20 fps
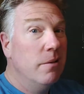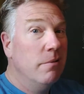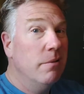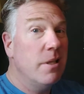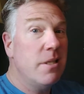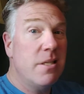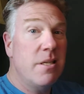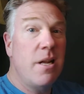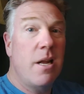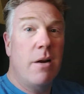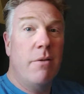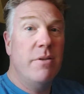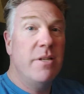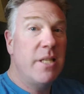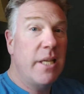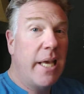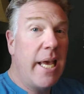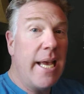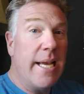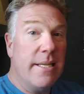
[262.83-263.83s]
Well, that's not
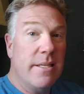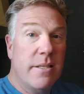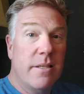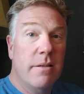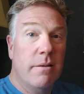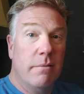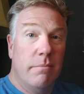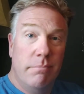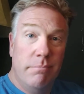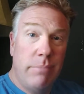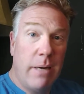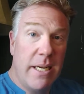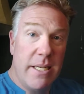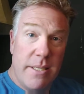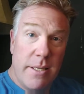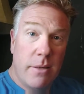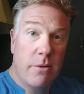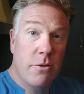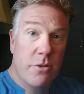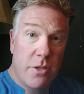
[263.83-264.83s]
always the case.
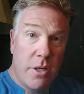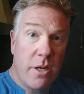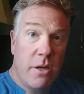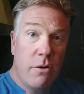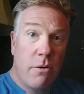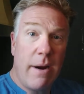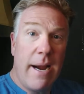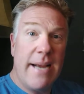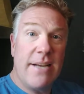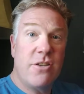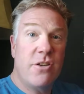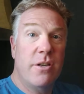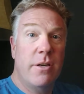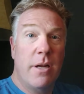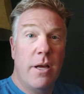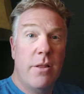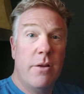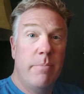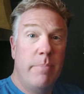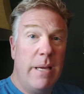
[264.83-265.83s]
Bicycles can crash
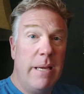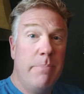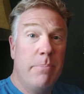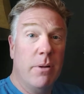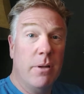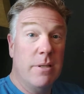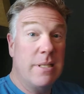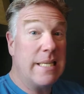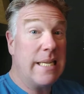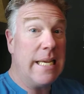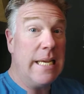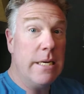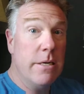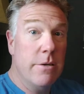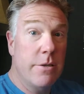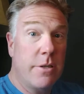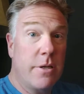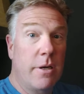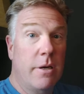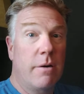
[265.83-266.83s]
into other people,
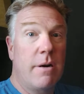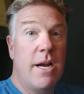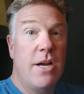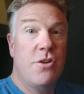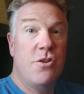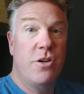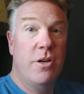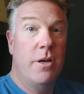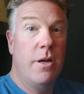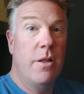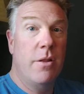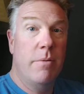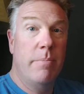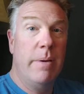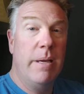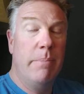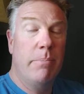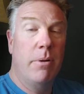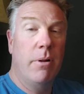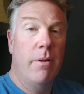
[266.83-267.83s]
skiers can crash into other
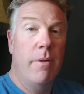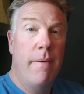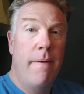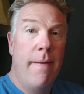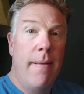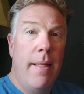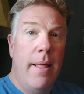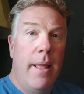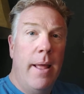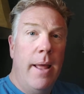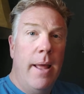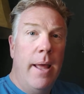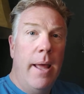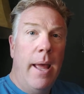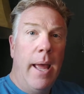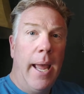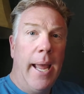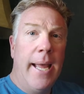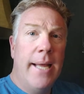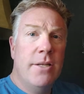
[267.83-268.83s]
people.
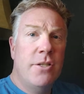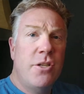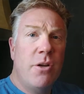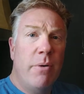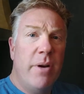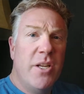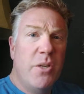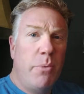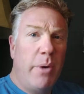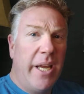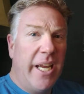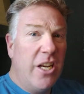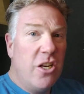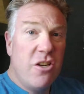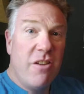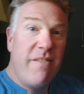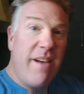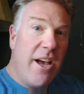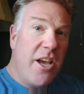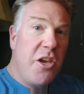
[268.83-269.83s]
And so, as we
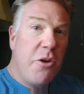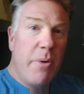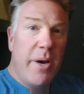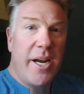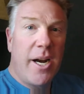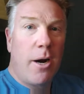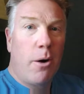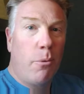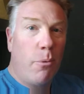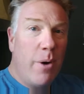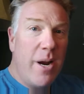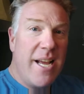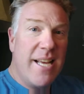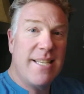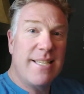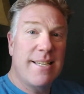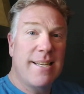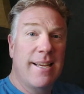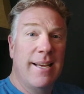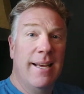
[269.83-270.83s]
each evaluate our
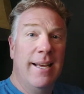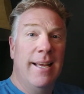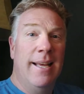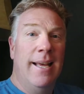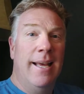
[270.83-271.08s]
risk,